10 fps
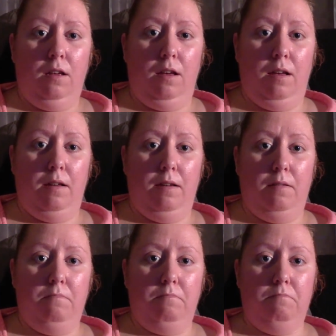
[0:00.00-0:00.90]
That
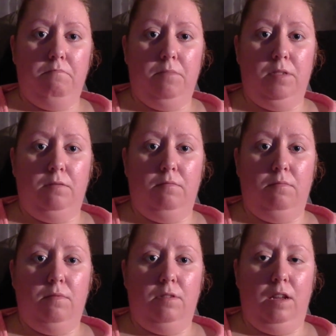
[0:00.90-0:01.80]

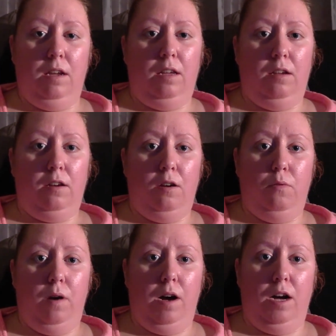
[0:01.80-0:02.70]
you can go
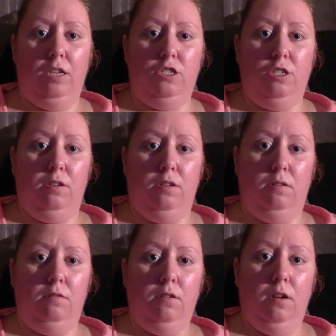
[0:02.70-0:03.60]
watch, and